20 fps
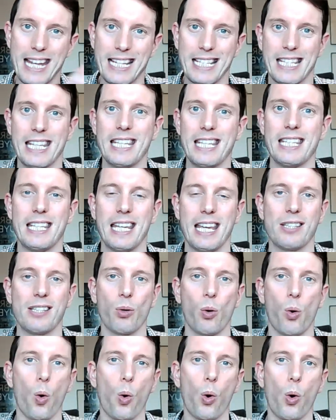80
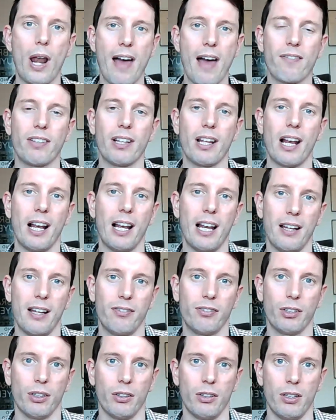years or
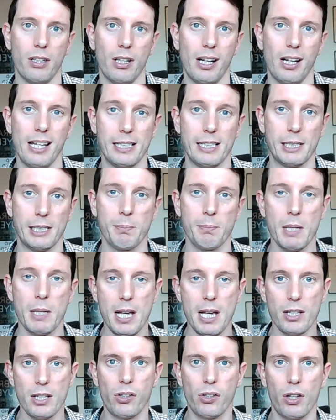left on the lease.
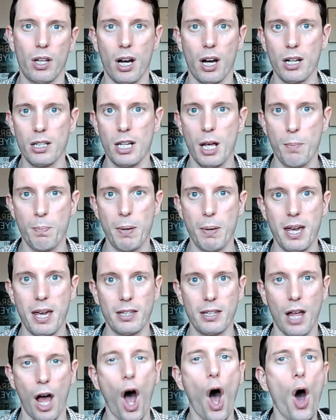So the idea
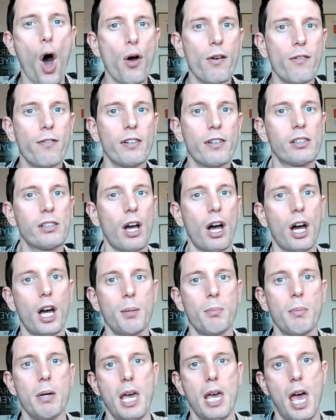being that over
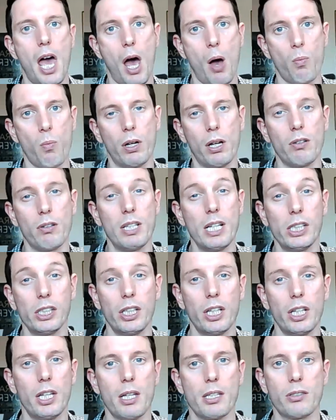time, when
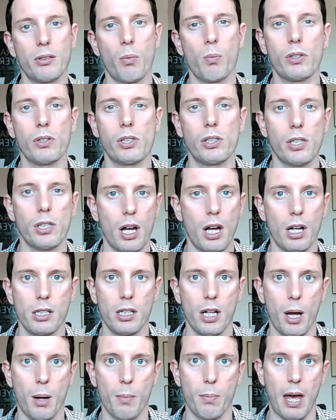initially someone
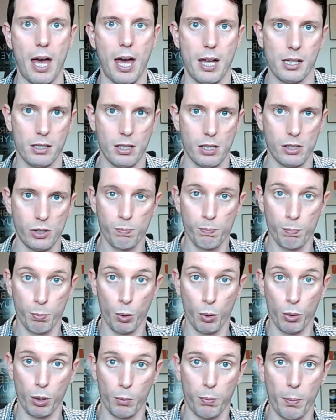signed up and
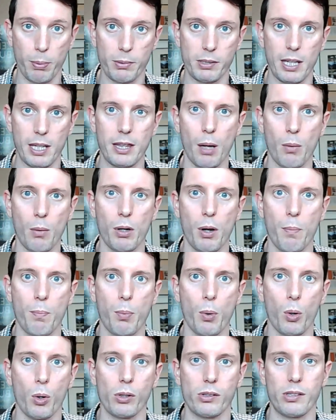bought the property, they would
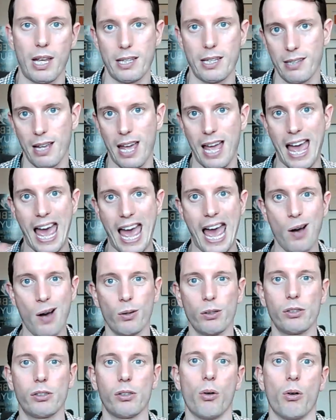have bought, say, a
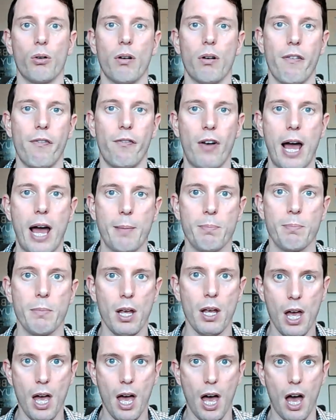house or a flat
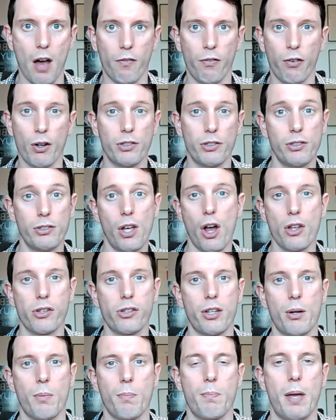for a
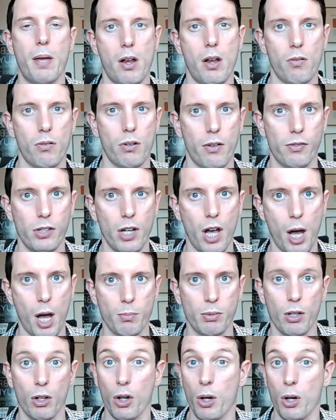certain period of
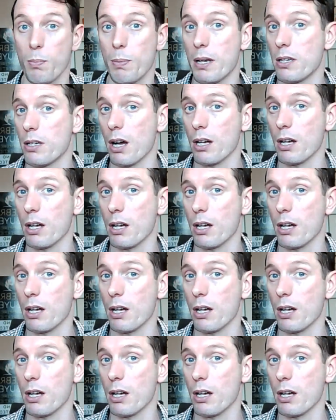time. So it could be